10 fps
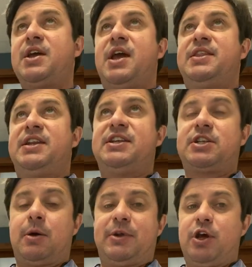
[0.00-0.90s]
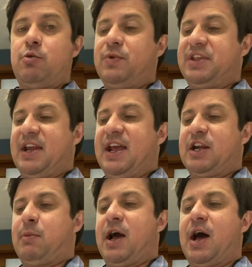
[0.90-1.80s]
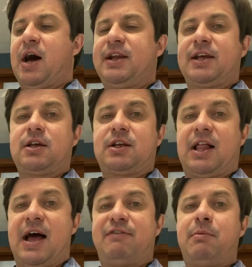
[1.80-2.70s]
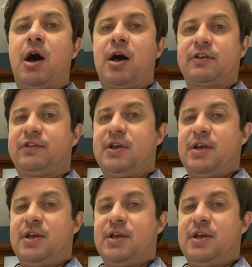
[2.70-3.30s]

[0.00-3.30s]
And then he's coming home with an antibiotic, Clavamox.